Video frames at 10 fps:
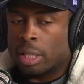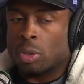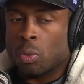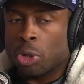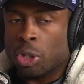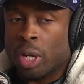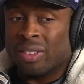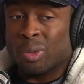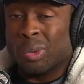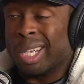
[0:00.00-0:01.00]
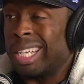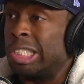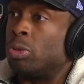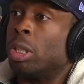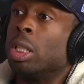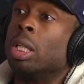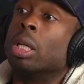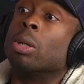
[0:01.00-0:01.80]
to where you have to realize you need help.